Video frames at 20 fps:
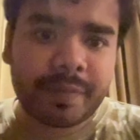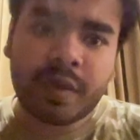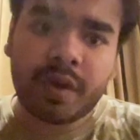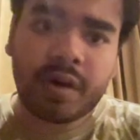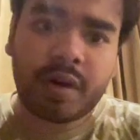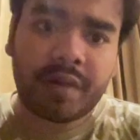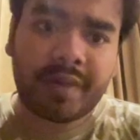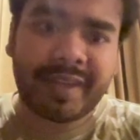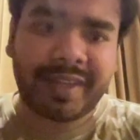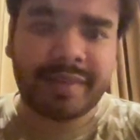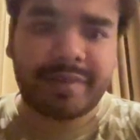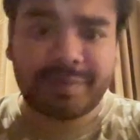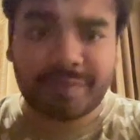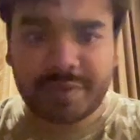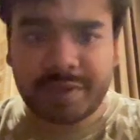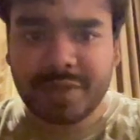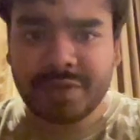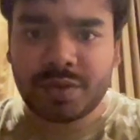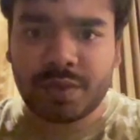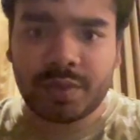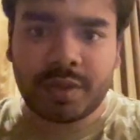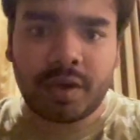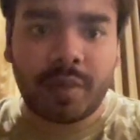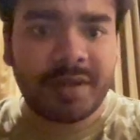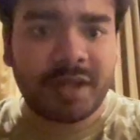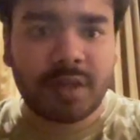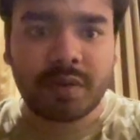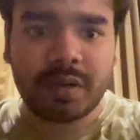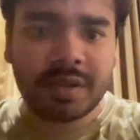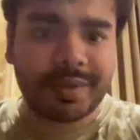or we can store the
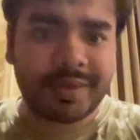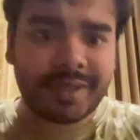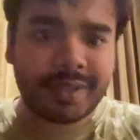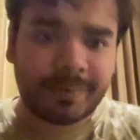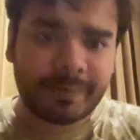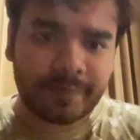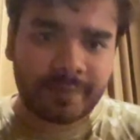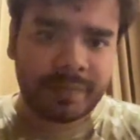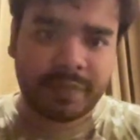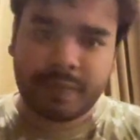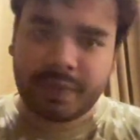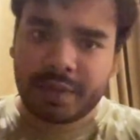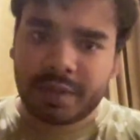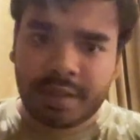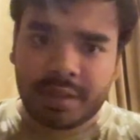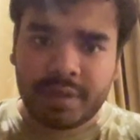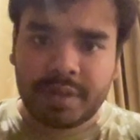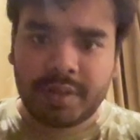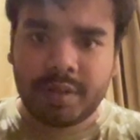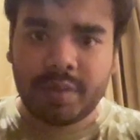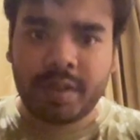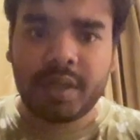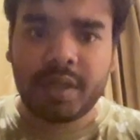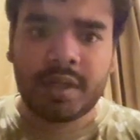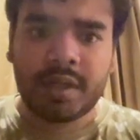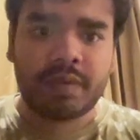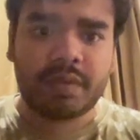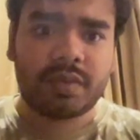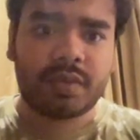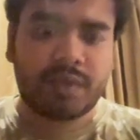object also here. Okay,
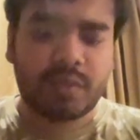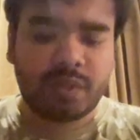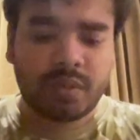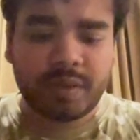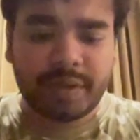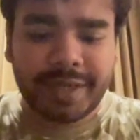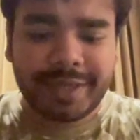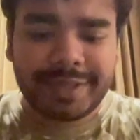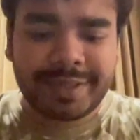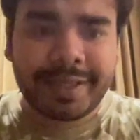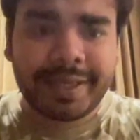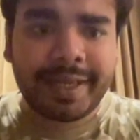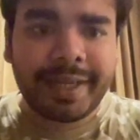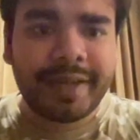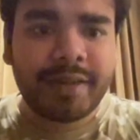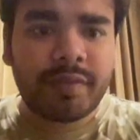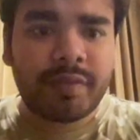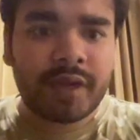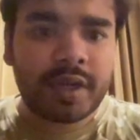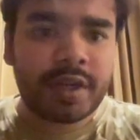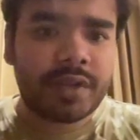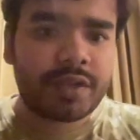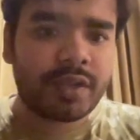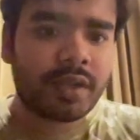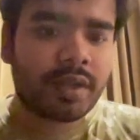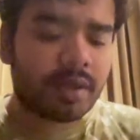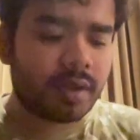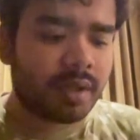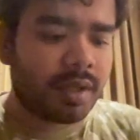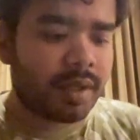so let's create a
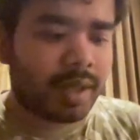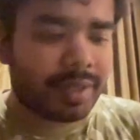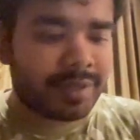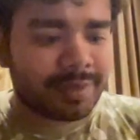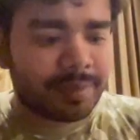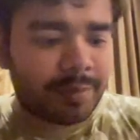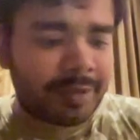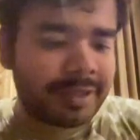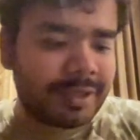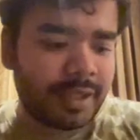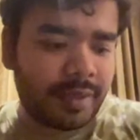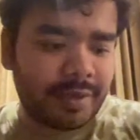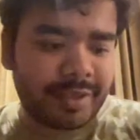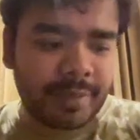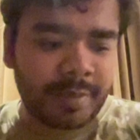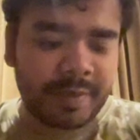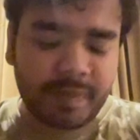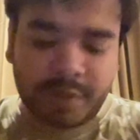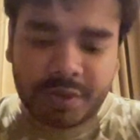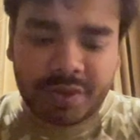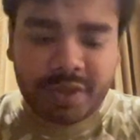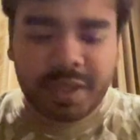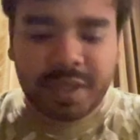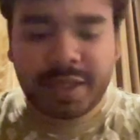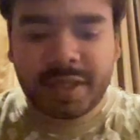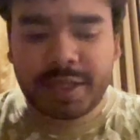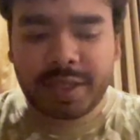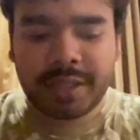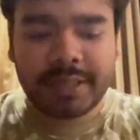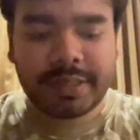function, a simple JavaScript function,
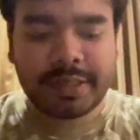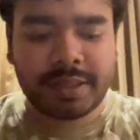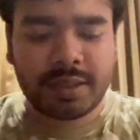nothing else.